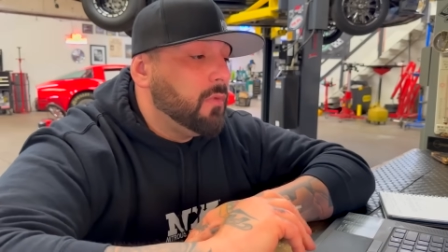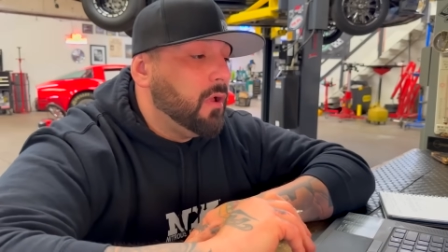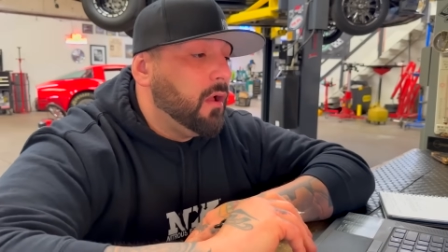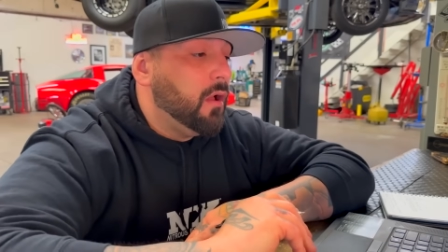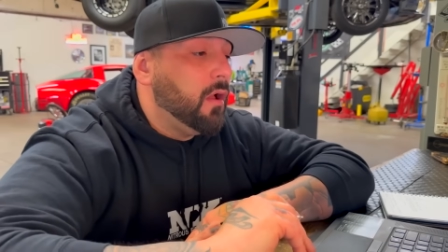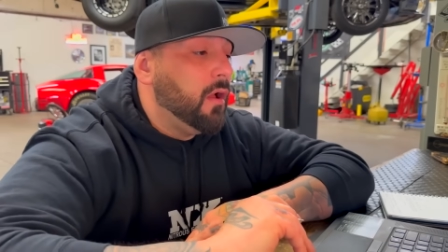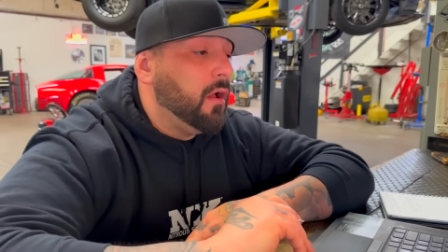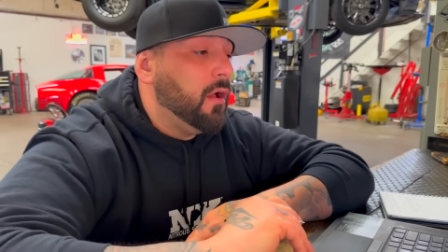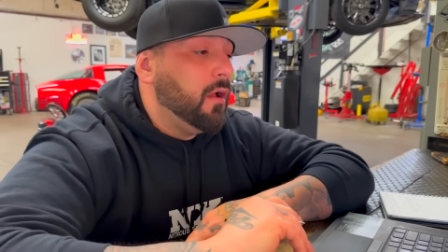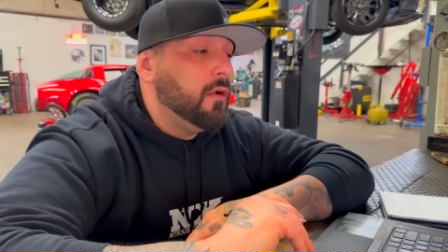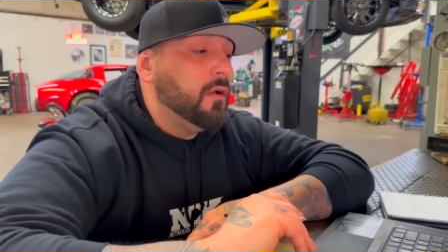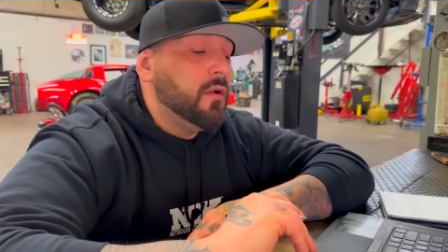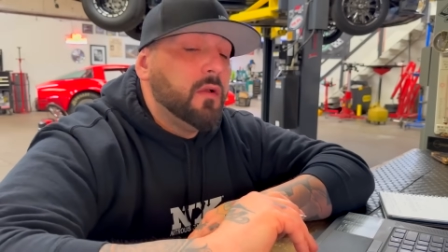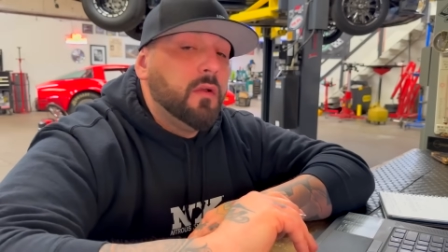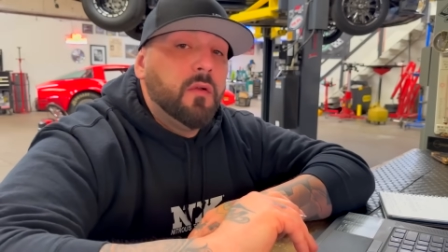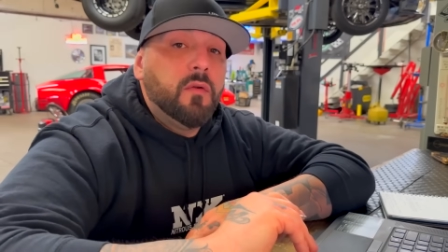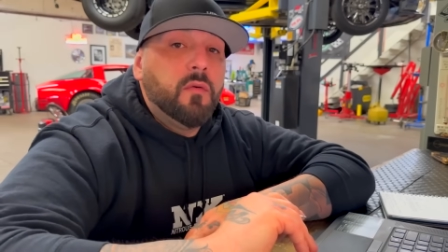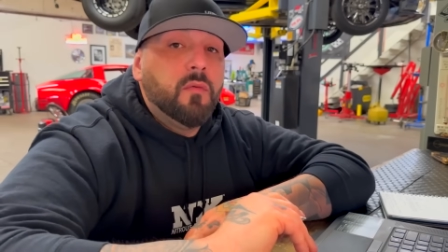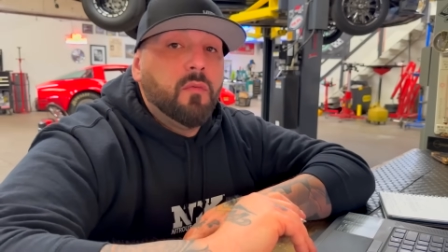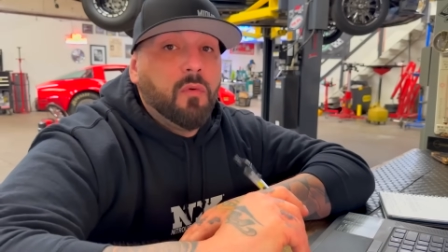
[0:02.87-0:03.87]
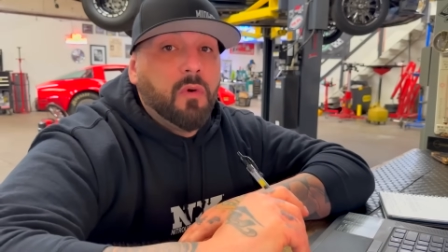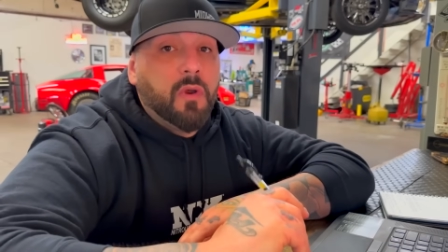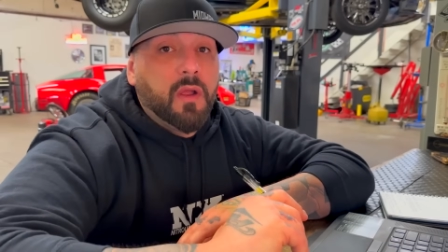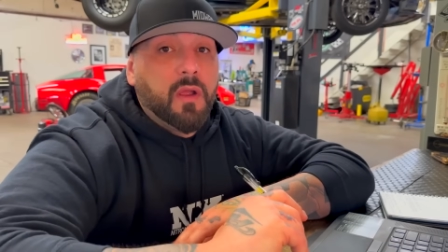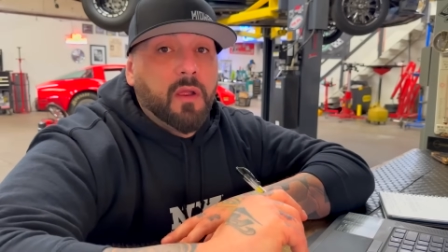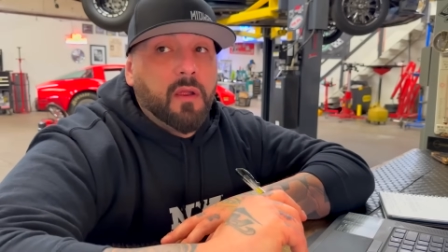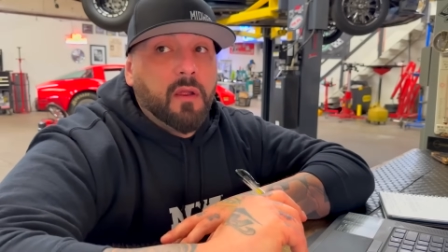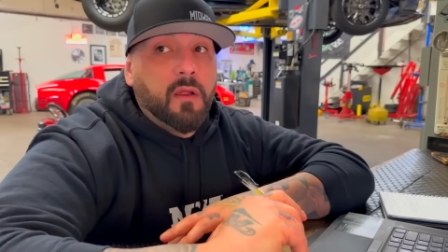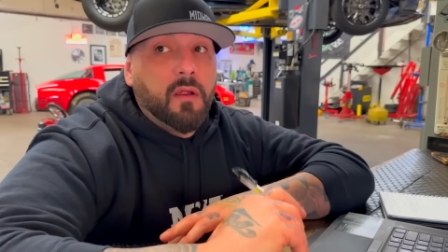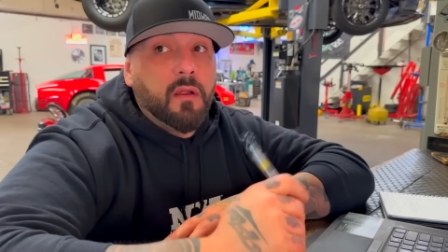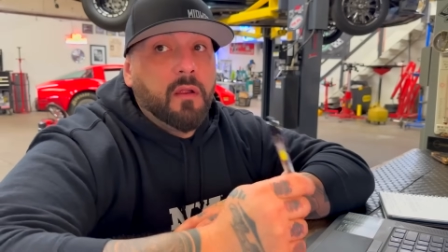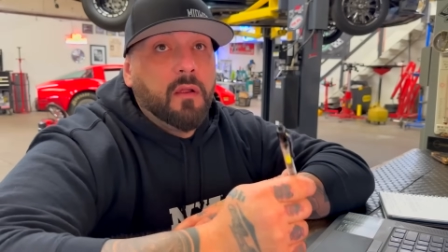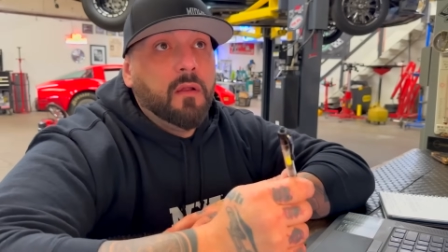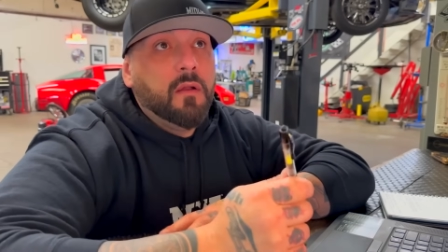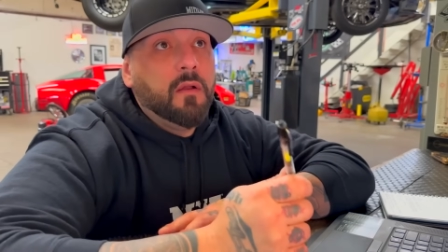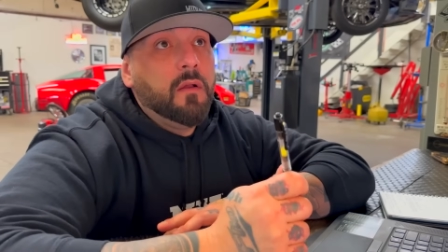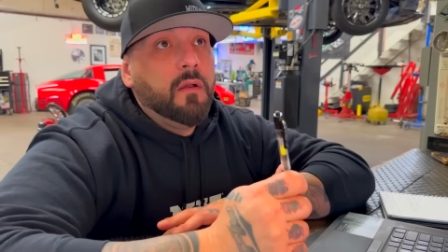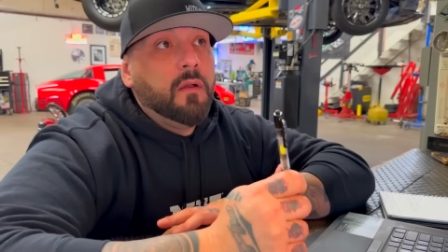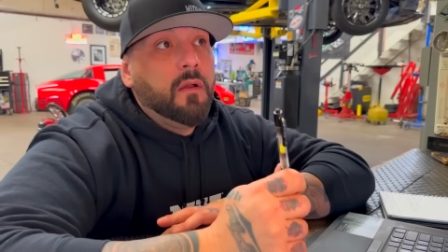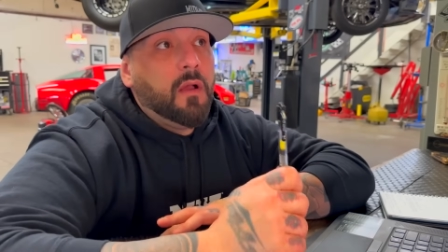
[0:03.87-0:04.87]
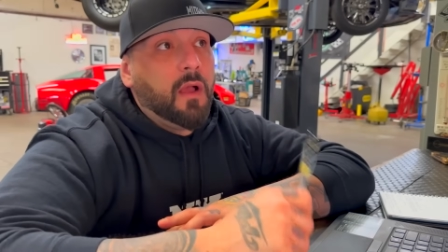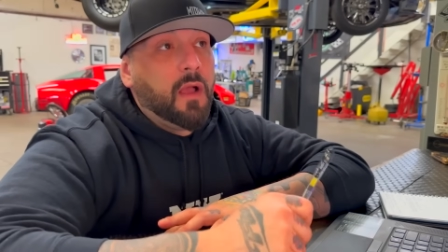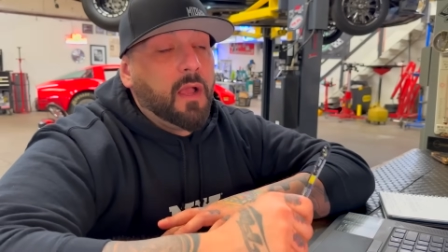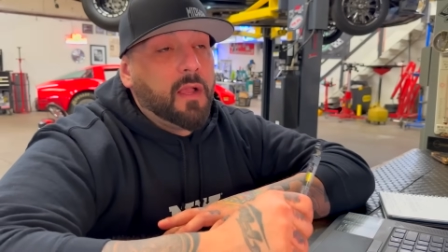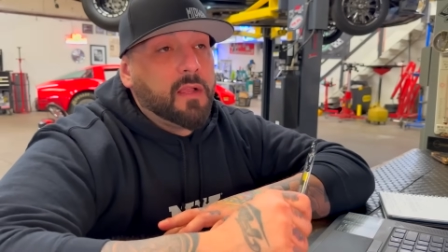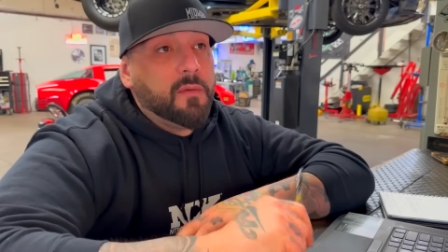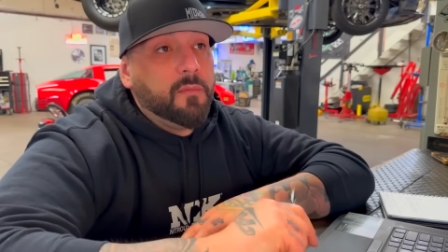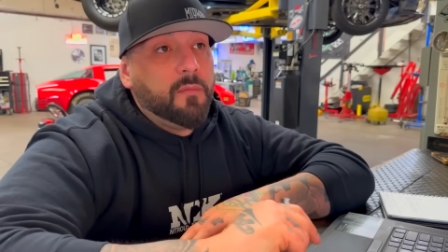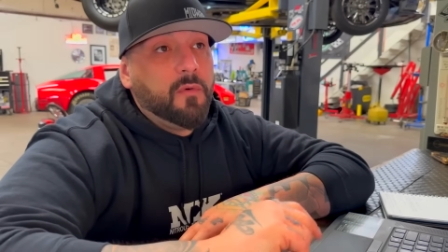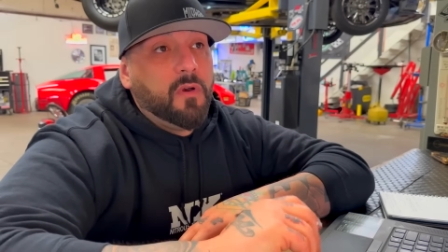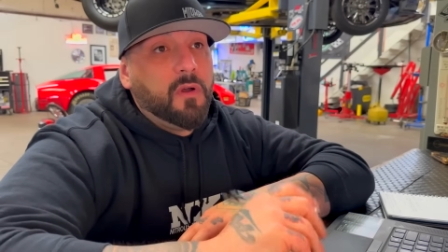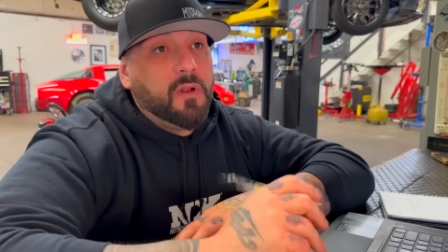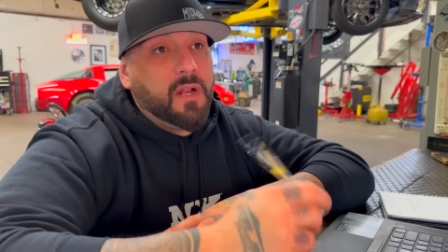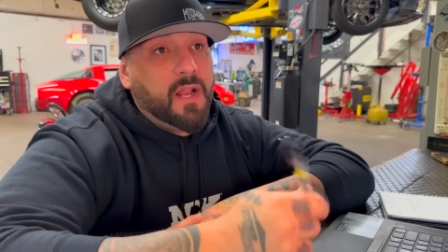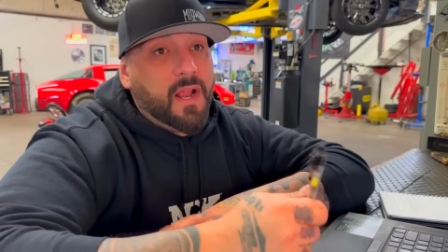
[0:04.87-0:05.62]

uh, where I come on